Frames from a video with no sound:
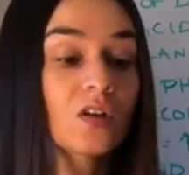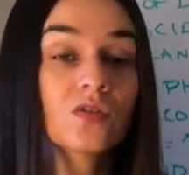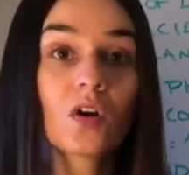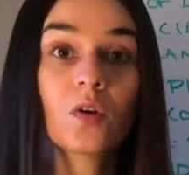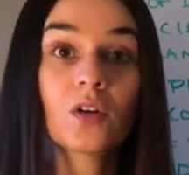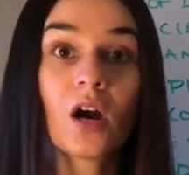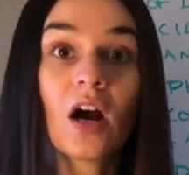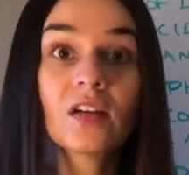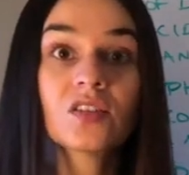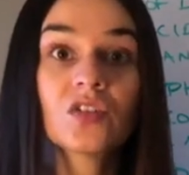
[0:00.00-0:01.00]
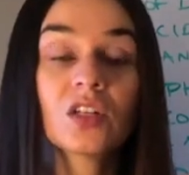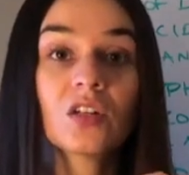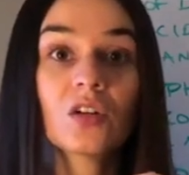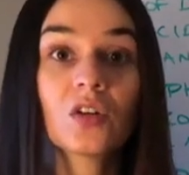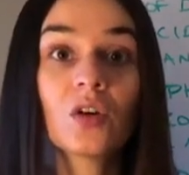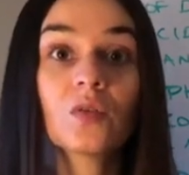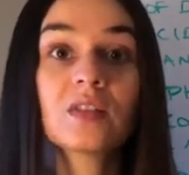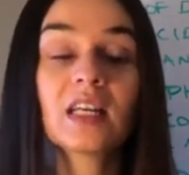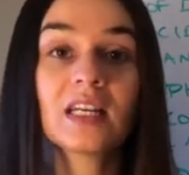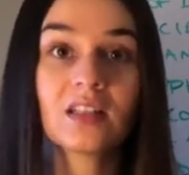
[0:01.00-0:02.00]
So your oxygen
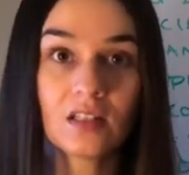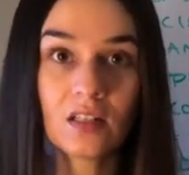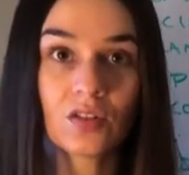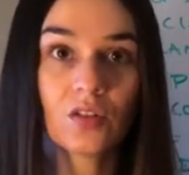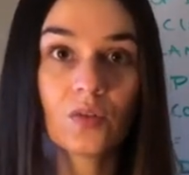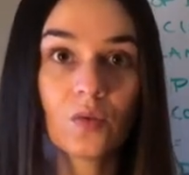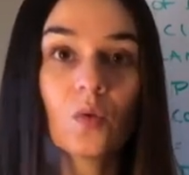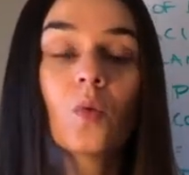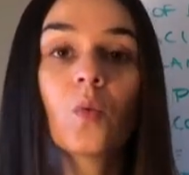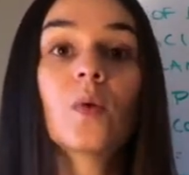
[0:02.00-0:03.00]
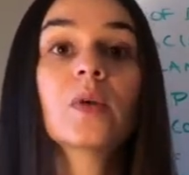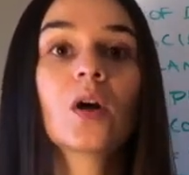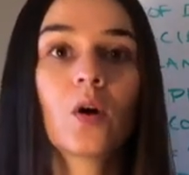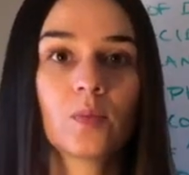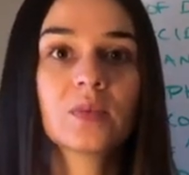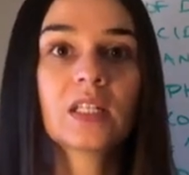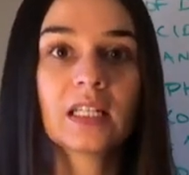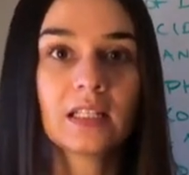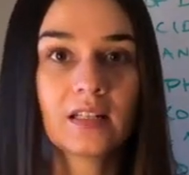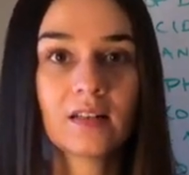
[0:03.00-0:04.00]
goes into what we hope
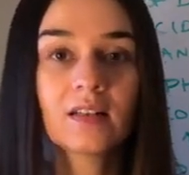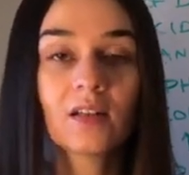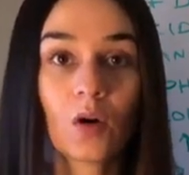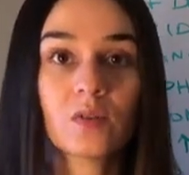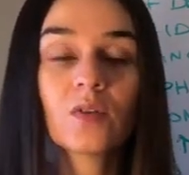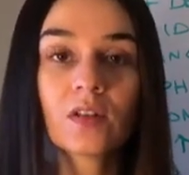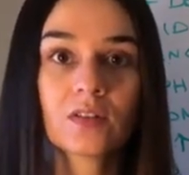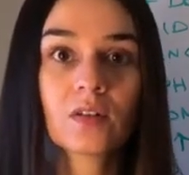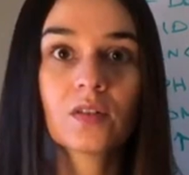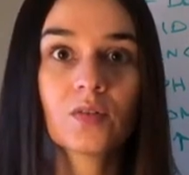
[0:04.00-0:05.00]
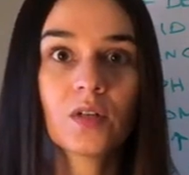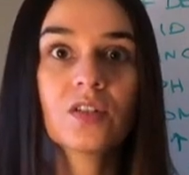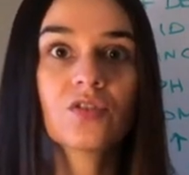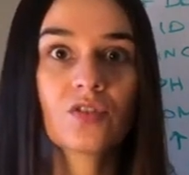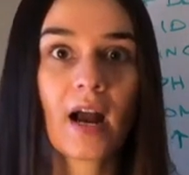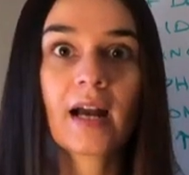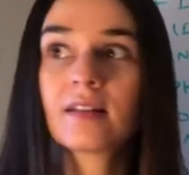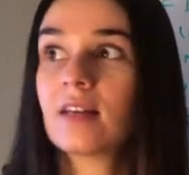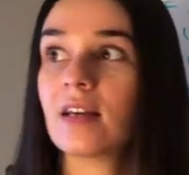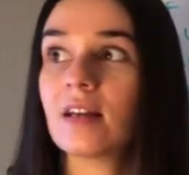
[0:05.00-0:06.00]
to go into our circulatory
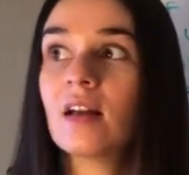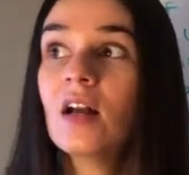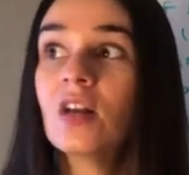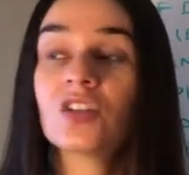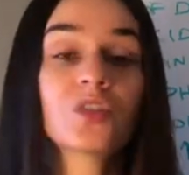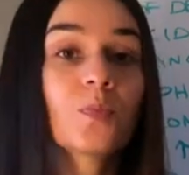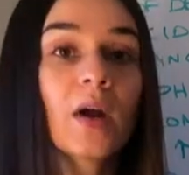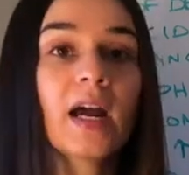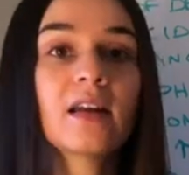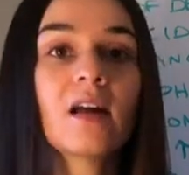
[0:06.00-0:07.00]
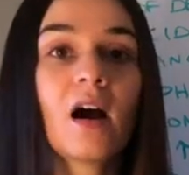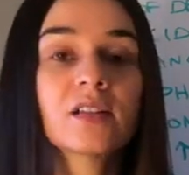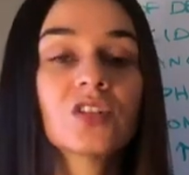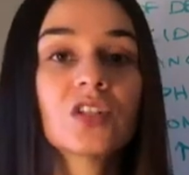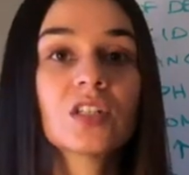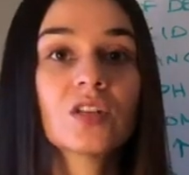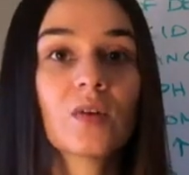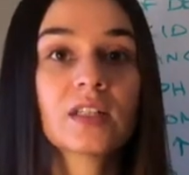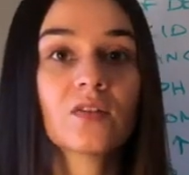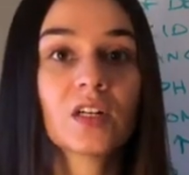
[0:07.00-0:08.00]
tract and spread oxygen to the
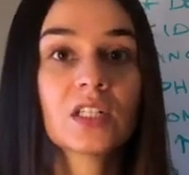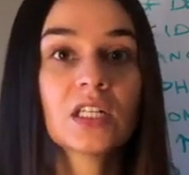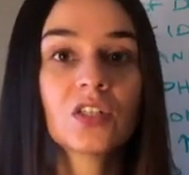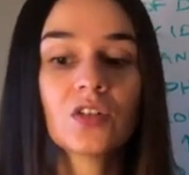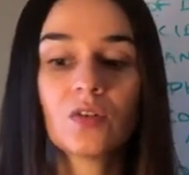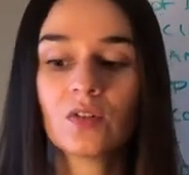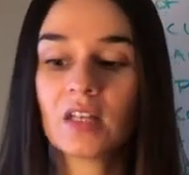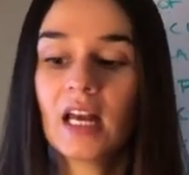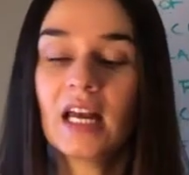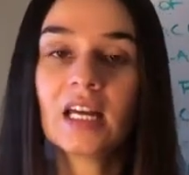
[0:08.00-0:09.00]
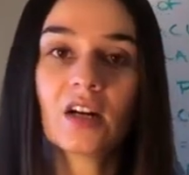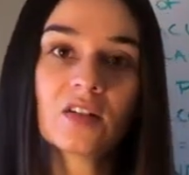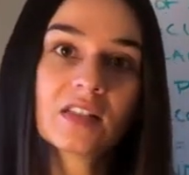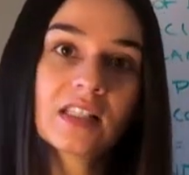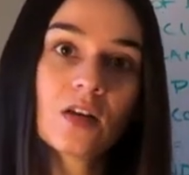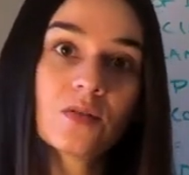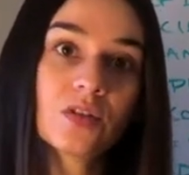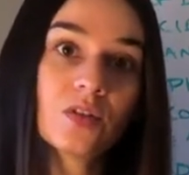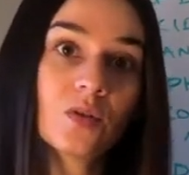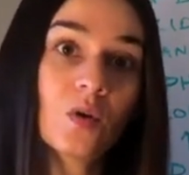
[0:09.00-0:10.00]
rest of our tissues, and our
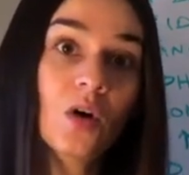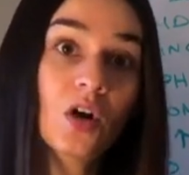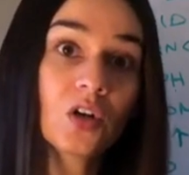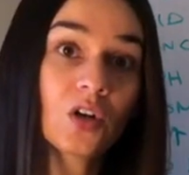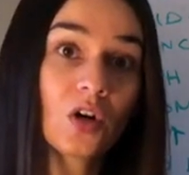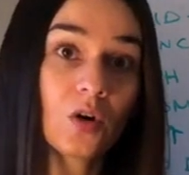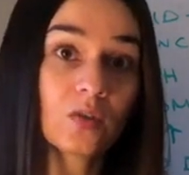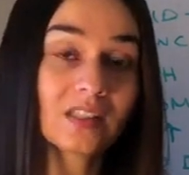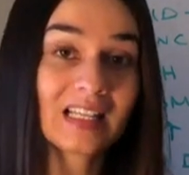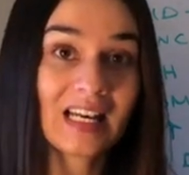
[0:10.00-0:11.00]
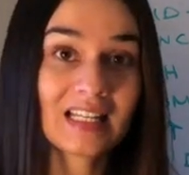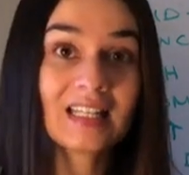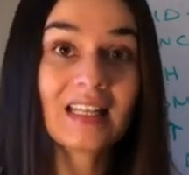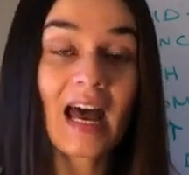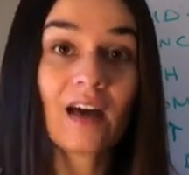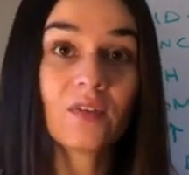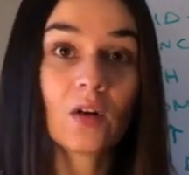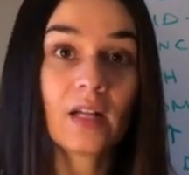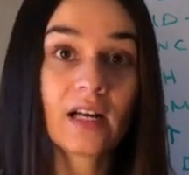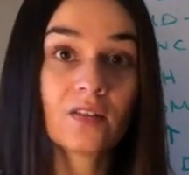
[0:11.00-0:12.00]
CO2 goes into the
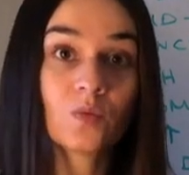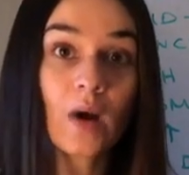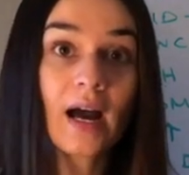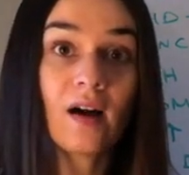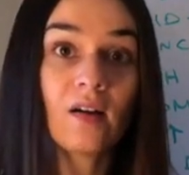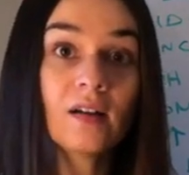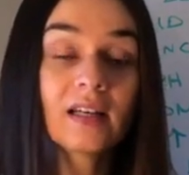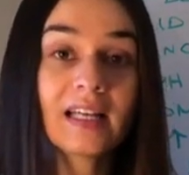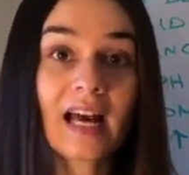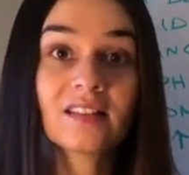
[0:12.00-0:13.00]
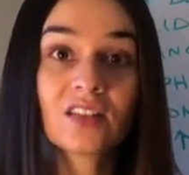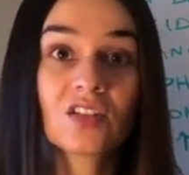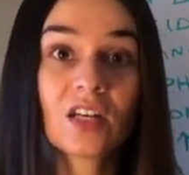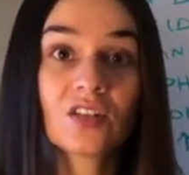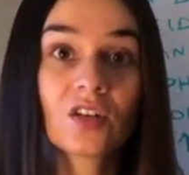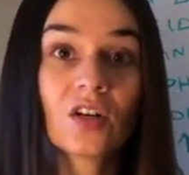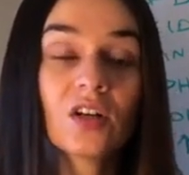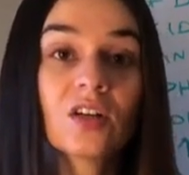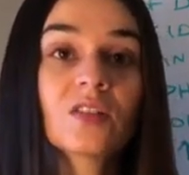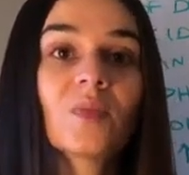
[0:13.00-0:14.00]
alveoli as well. Gas exchange
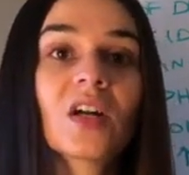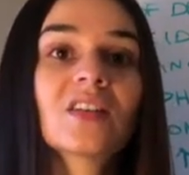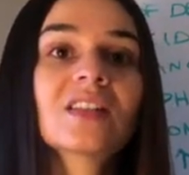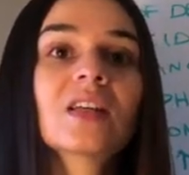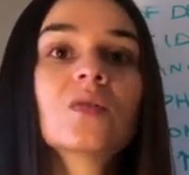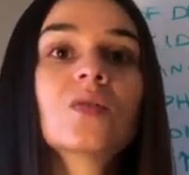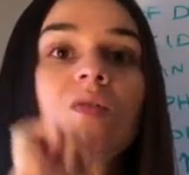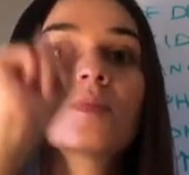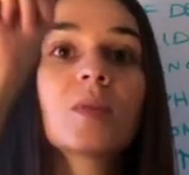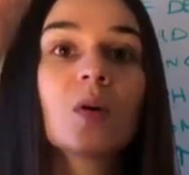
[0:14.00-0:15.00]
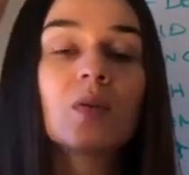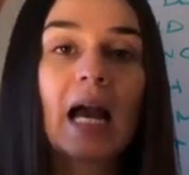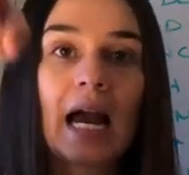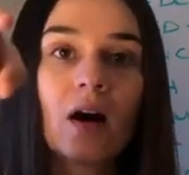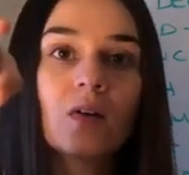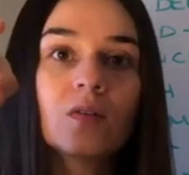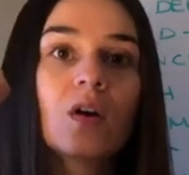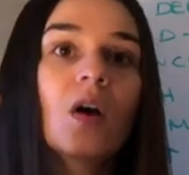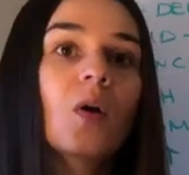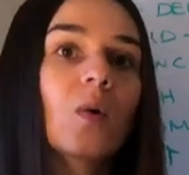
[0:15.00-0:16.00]
occurs, but our CO2 is blown out
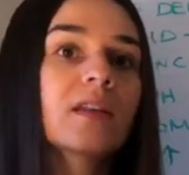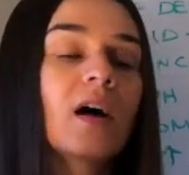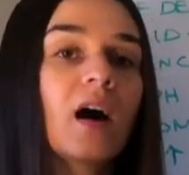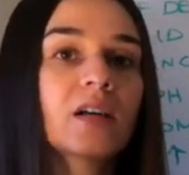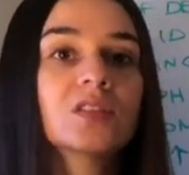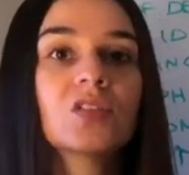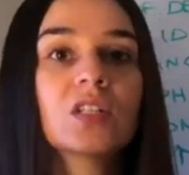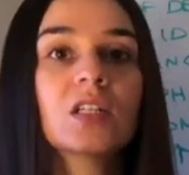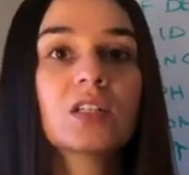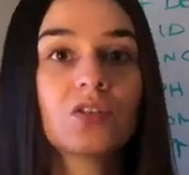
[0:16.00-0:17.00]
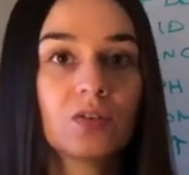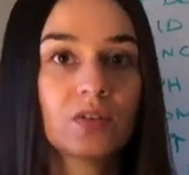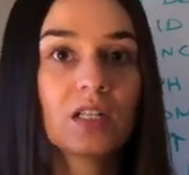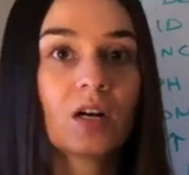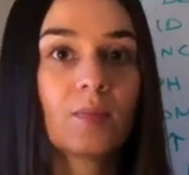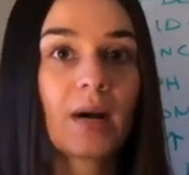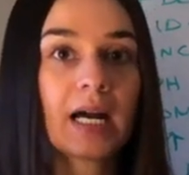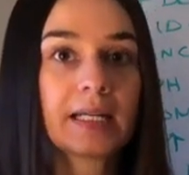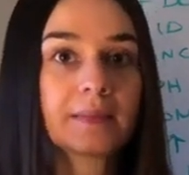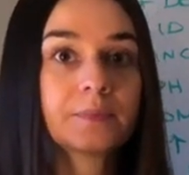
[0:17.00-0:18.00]
while the oxygen is used in our
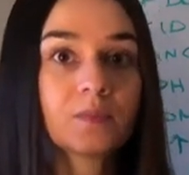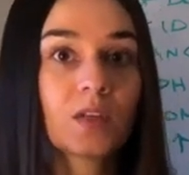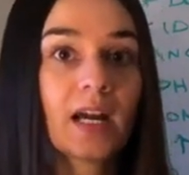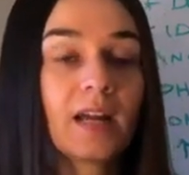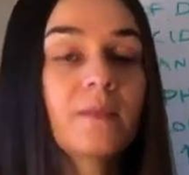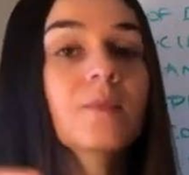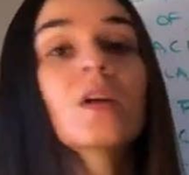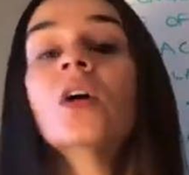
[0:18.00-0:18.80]
body, okay?